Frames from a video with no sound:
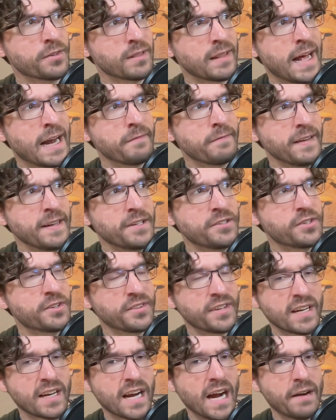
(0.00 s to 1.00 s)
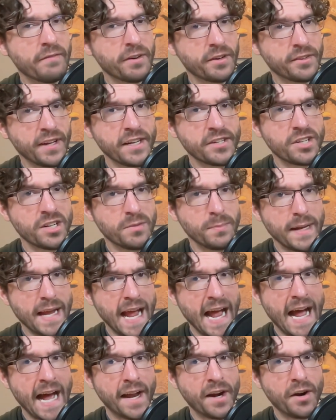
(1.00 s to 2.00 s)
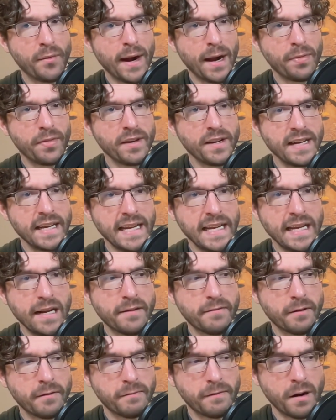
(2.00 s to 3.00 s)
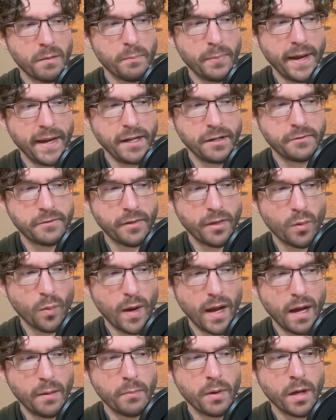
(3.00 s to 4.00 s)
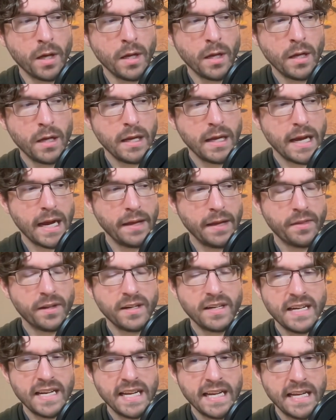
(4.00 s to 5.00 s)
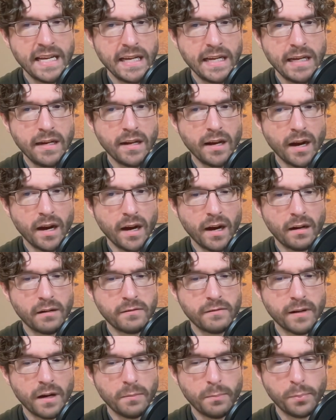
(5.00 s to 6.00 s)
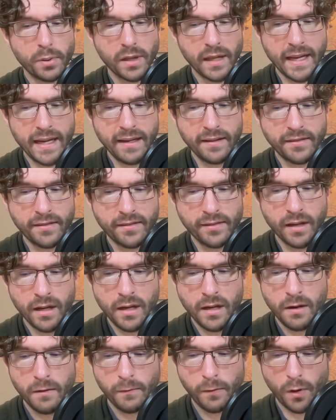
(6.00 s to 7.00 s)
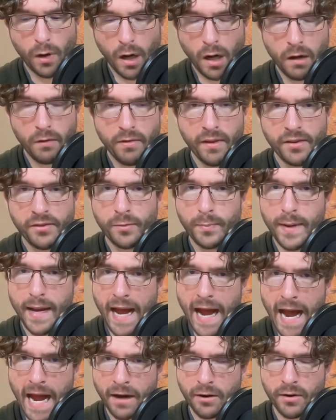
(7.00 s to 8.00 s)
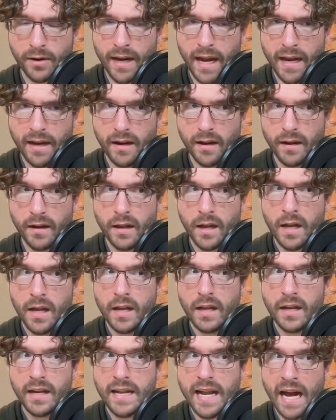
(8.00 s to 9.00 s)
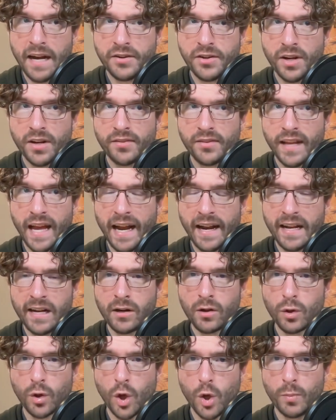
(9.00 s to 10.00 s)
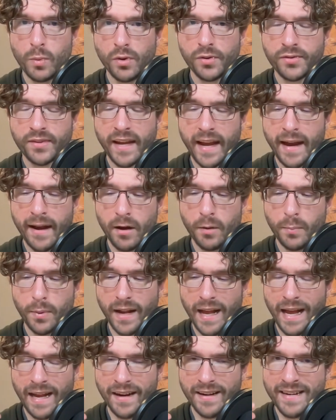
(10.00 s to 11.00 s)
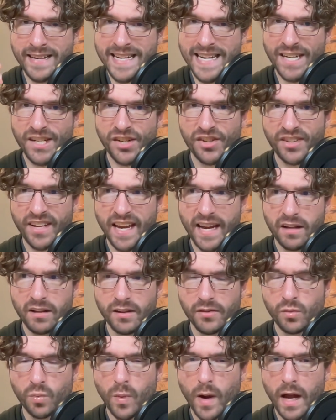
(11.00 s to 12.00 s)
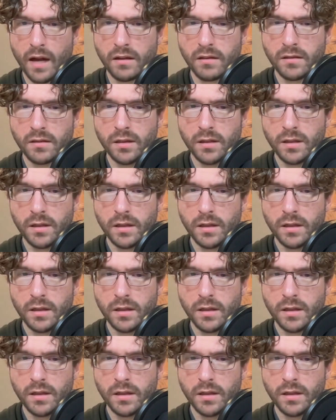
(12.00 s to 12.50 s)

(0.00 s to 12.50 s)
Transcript: a lot of interesting conversation to be had around the need of a front page for the web and the need of a place for all this to be aggregated, not just at a global scale, but at a niche scale as well.